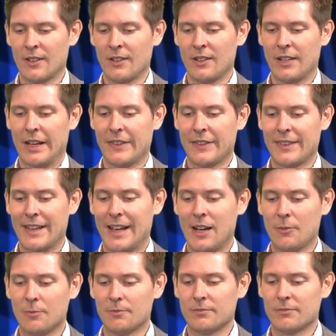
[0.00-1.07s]
And now,
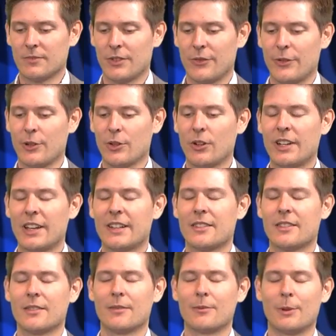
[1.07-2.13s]
if we look at
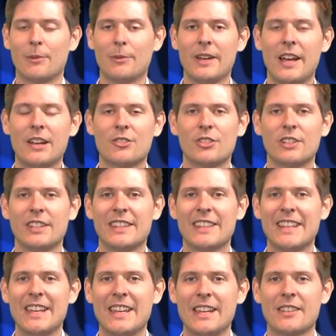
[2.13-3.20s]
when do we actually
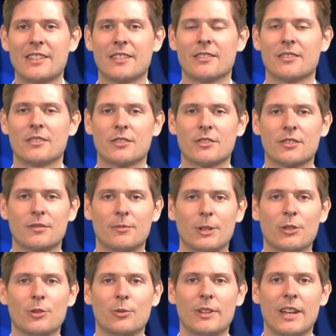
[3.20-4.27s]

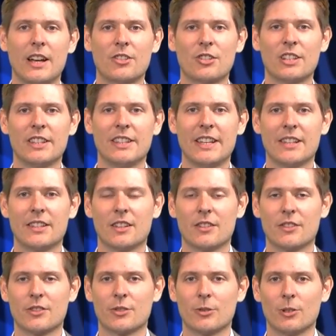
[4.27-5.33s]
need
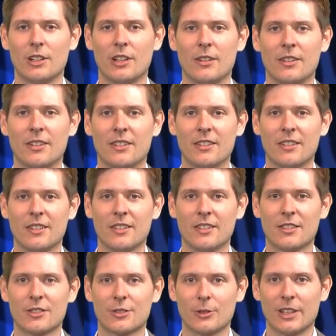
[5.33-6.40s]
solar
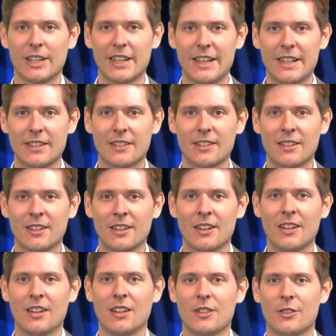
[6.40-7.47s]
heat?
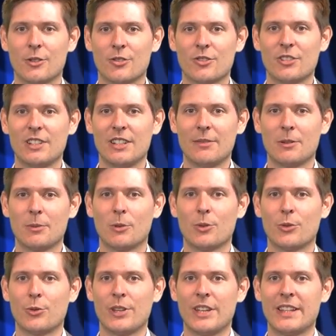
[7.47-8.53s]
Usually we want to
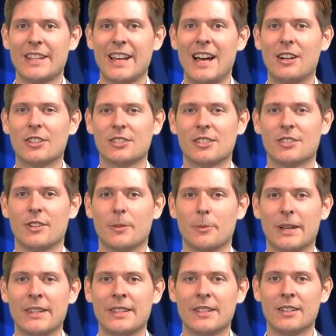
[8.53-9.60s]
heat the houses during
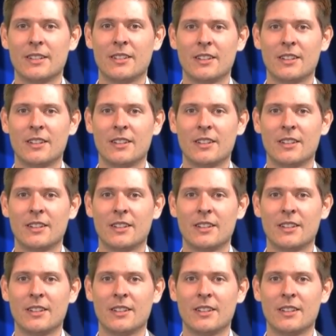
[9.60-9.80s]
winter,